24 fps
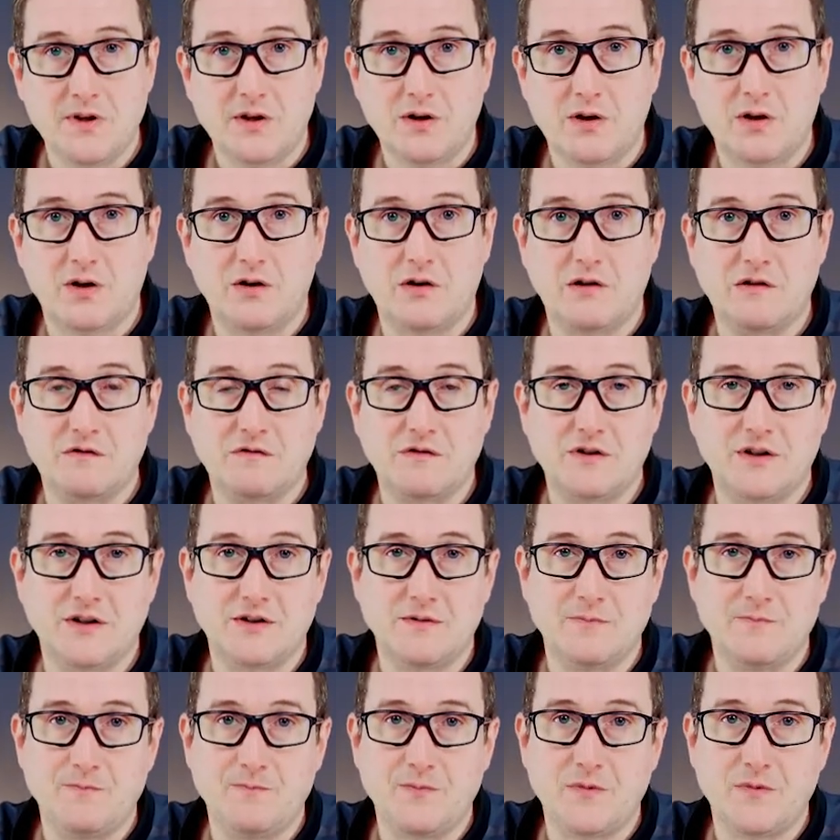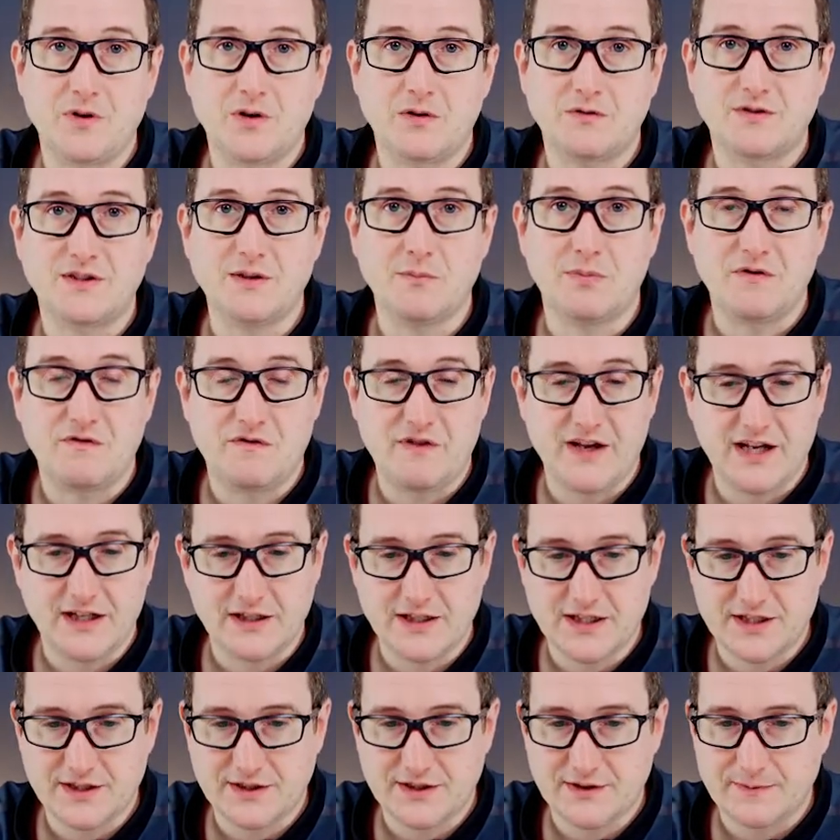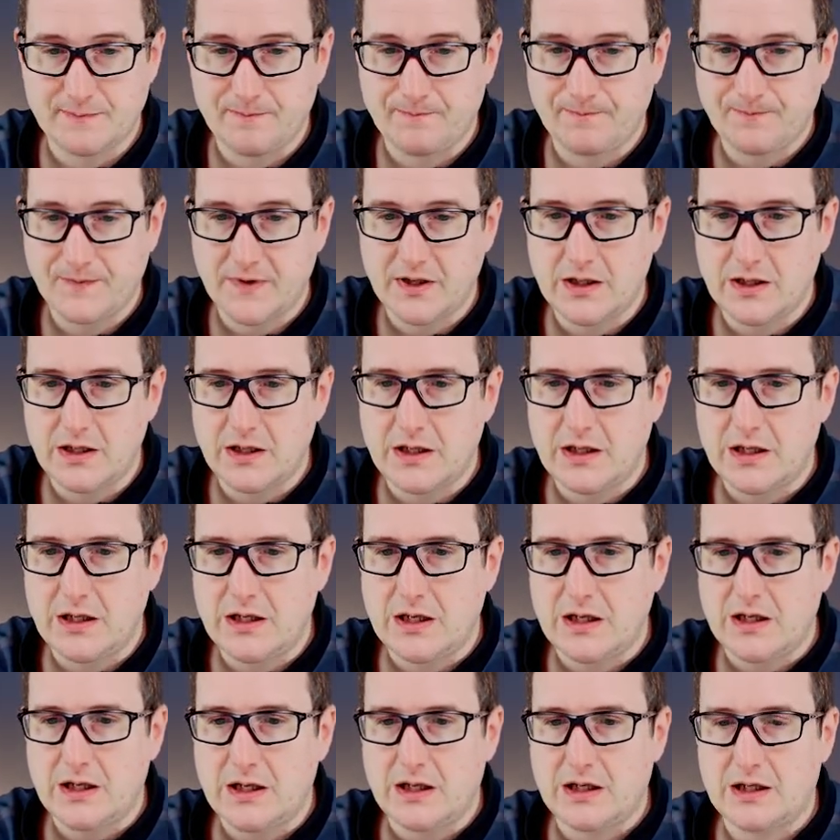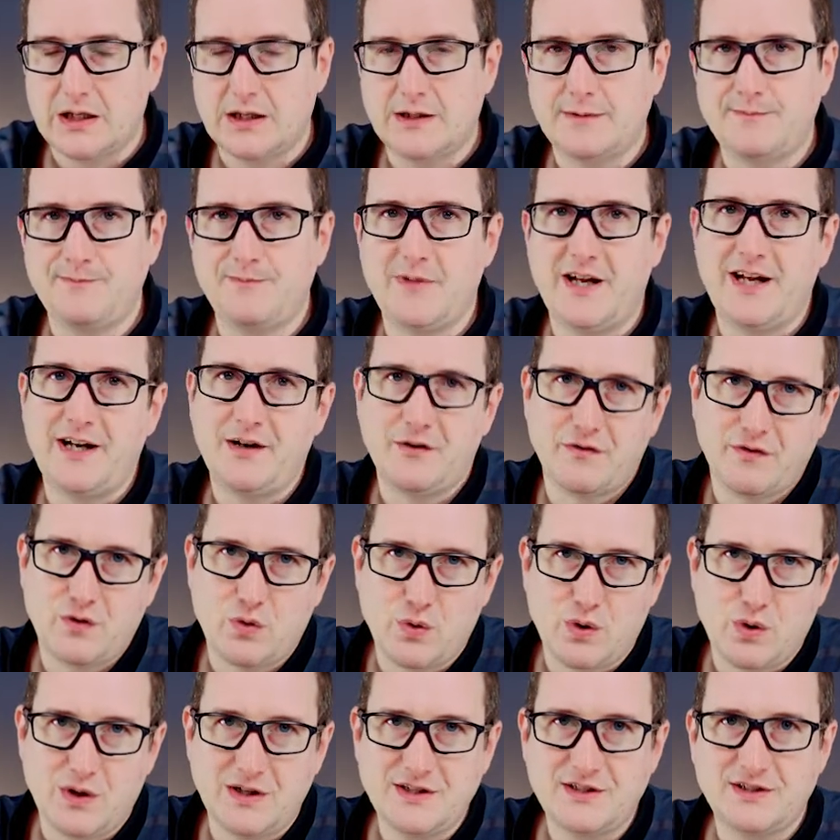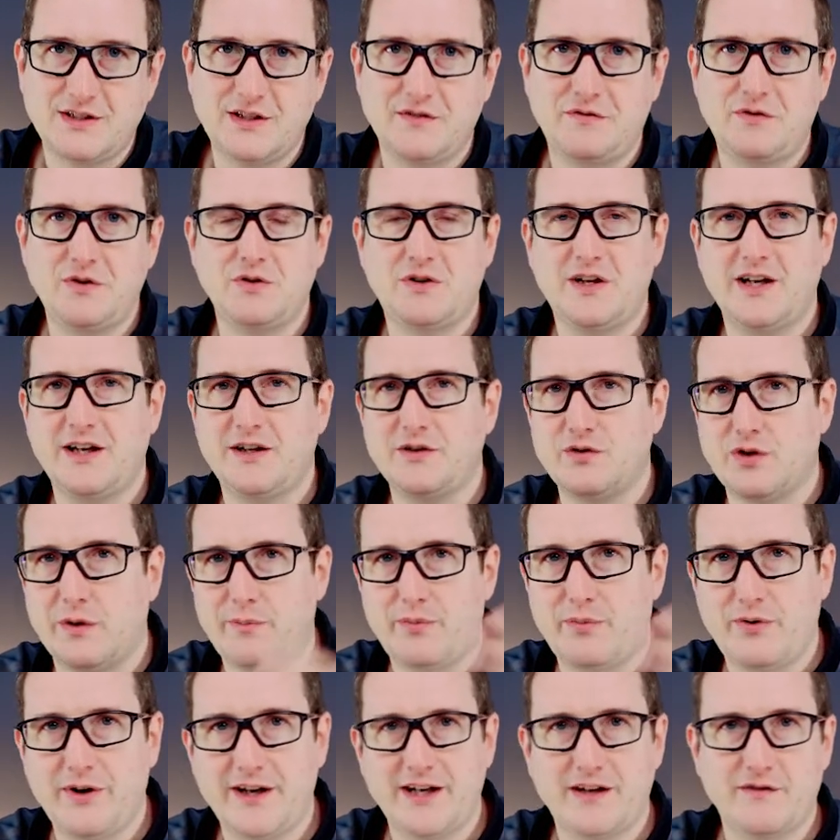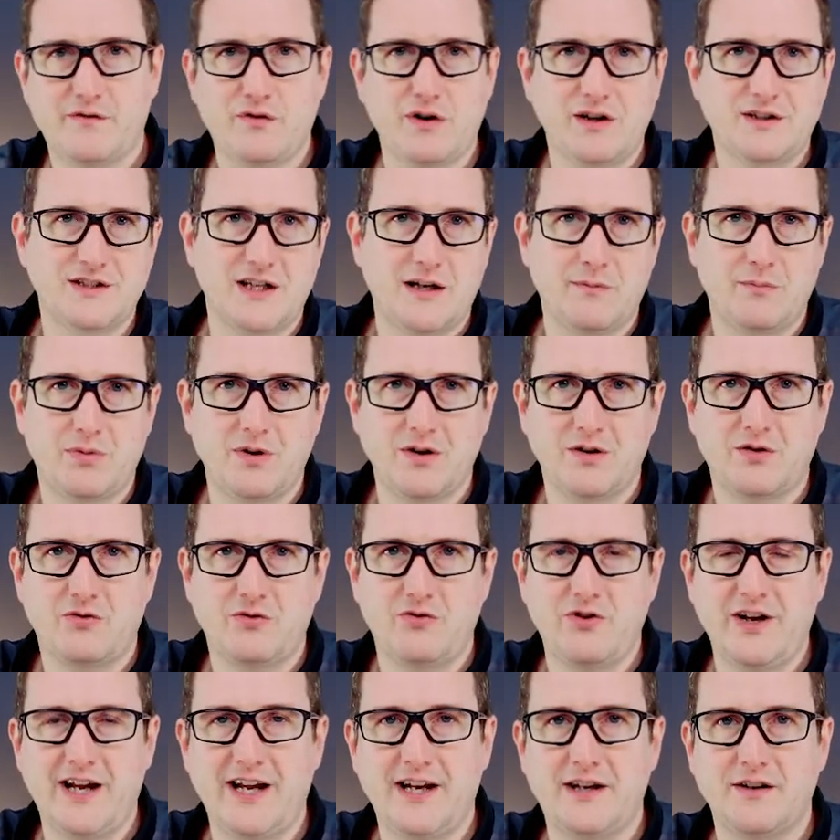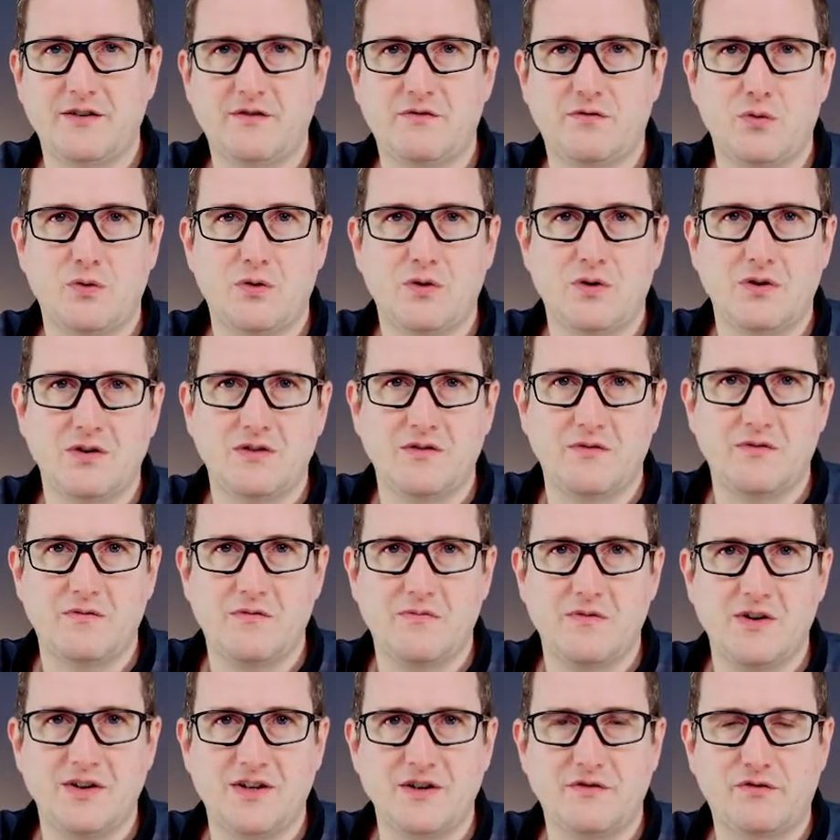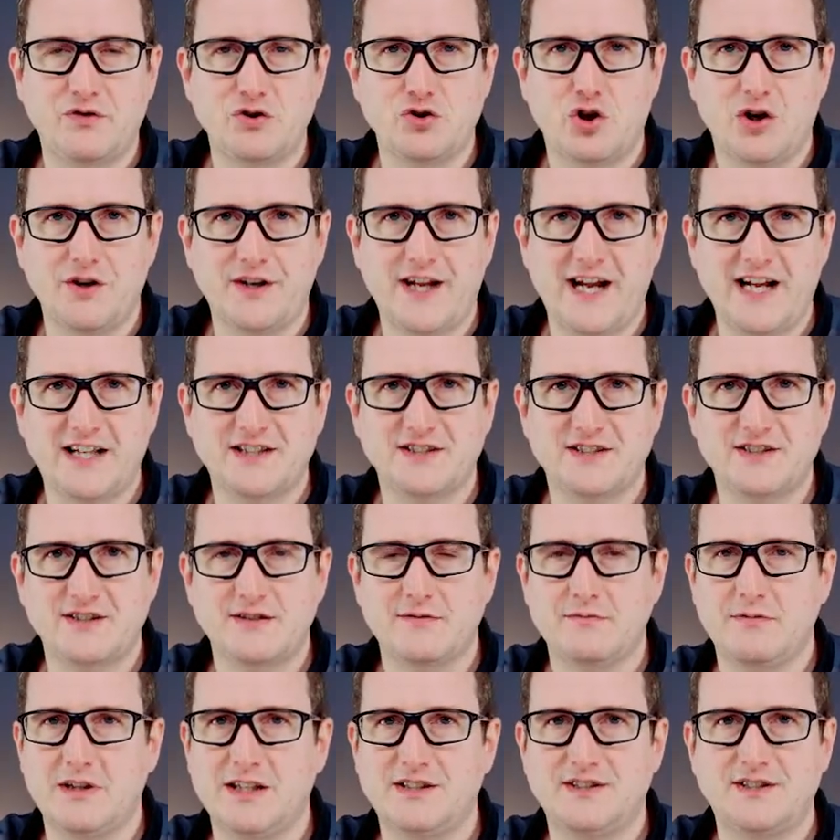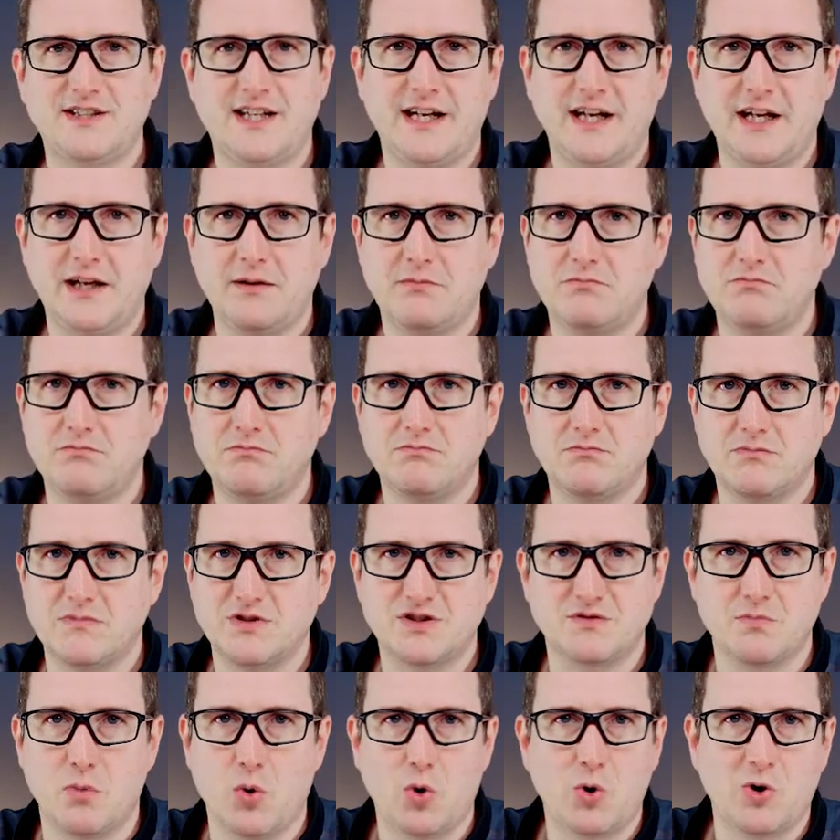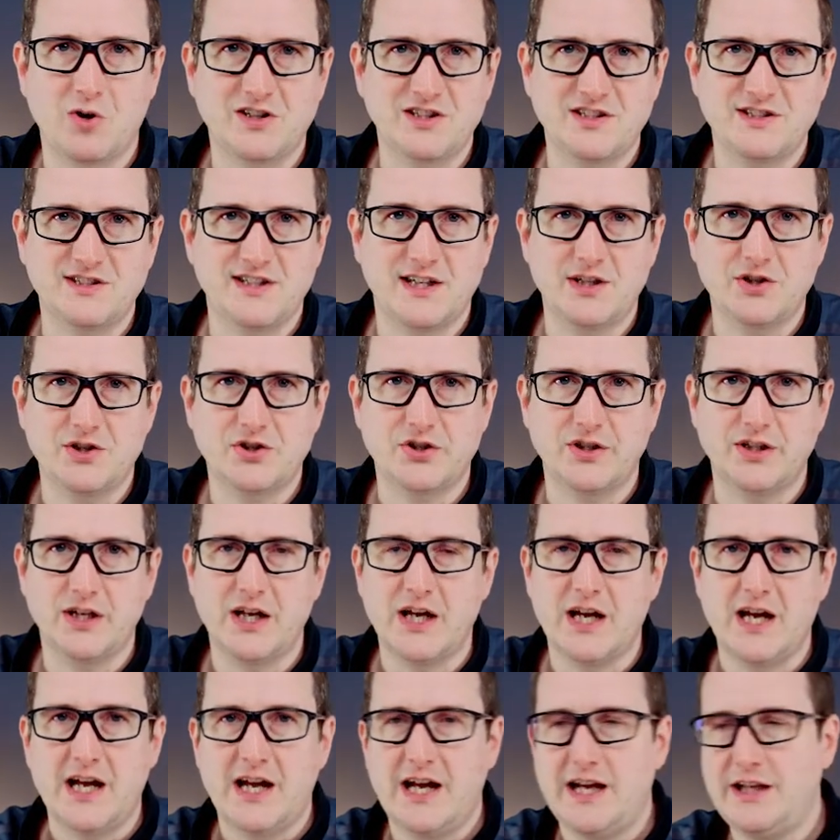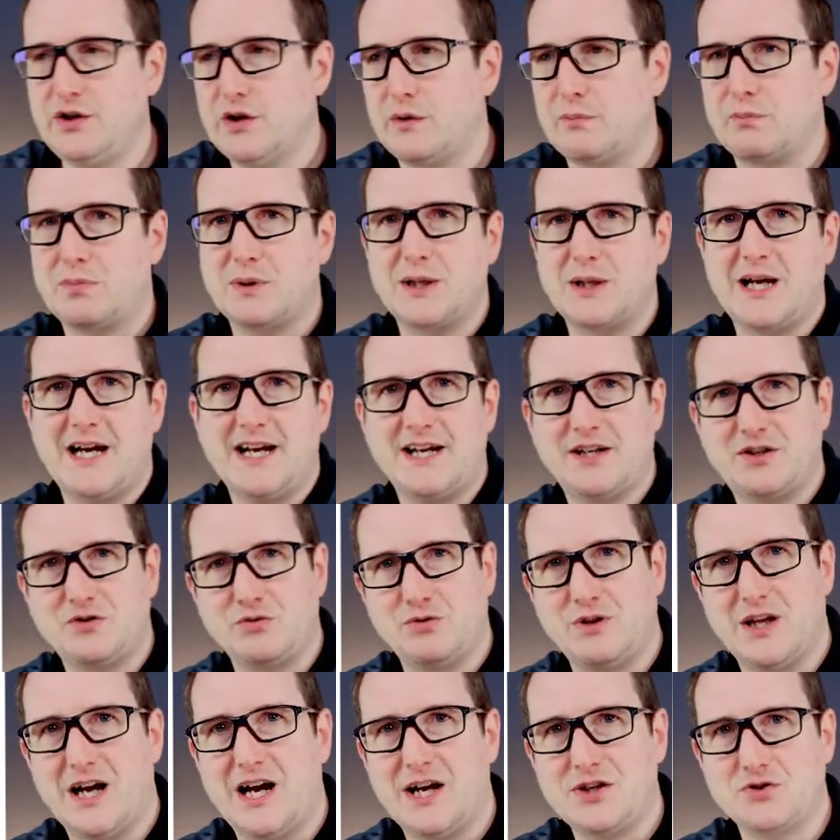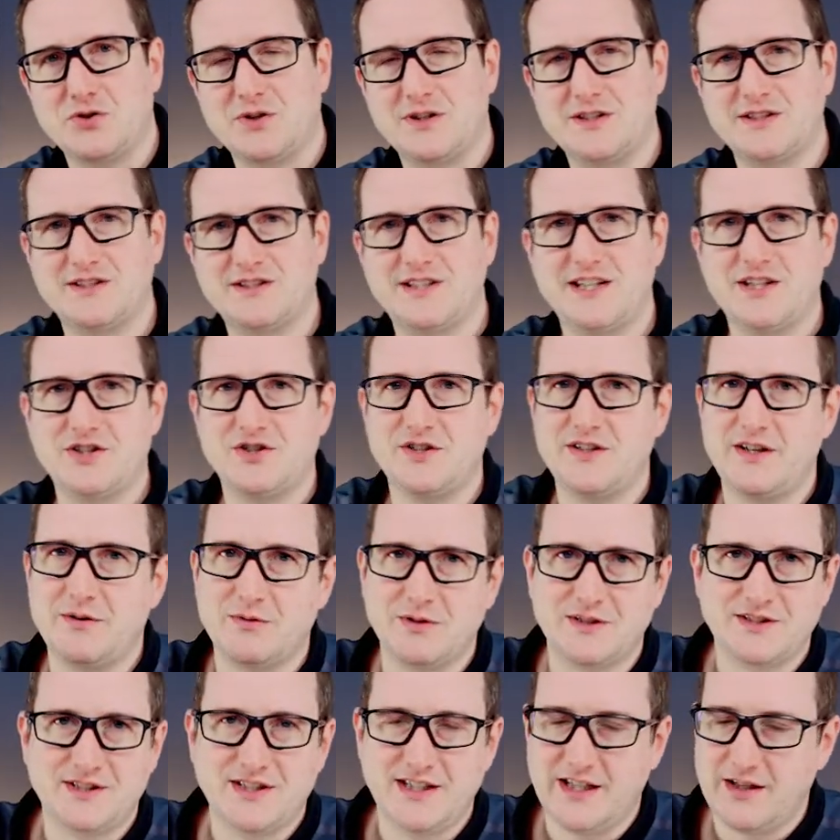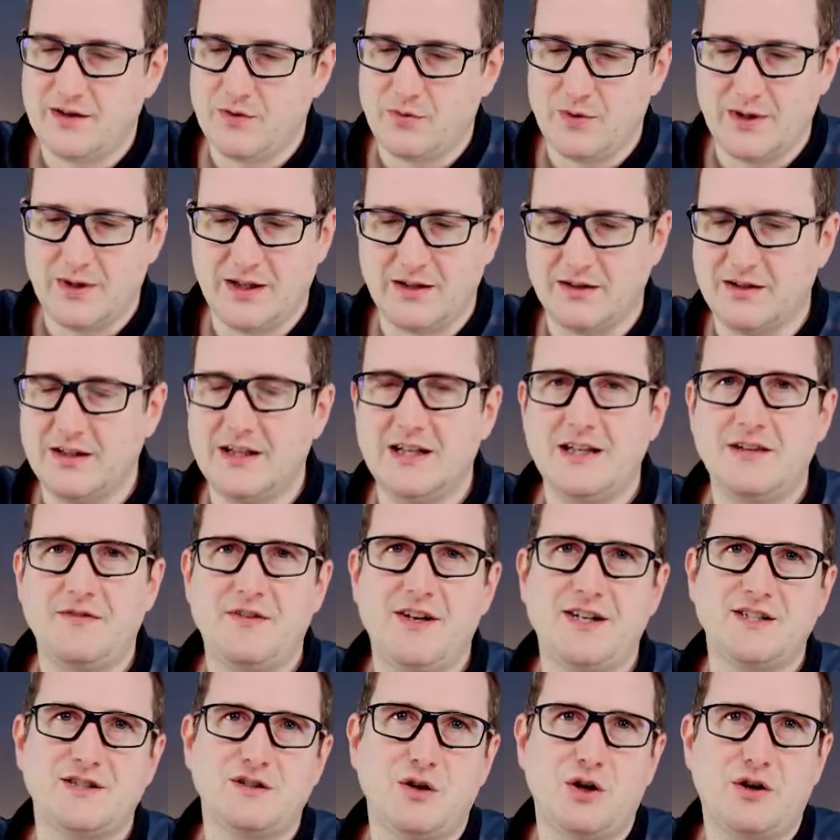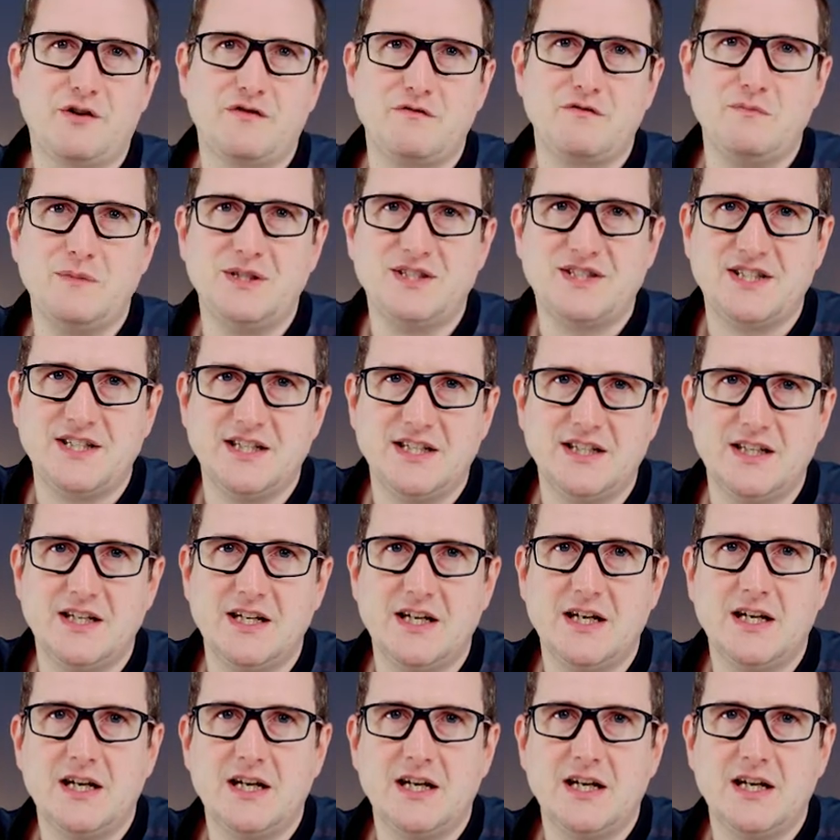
of simple failures. And of course, if you take an operator, for example, created for a different context, let's say a small organization, and you apply it to a large organization, they will see, well, there's a lot of missing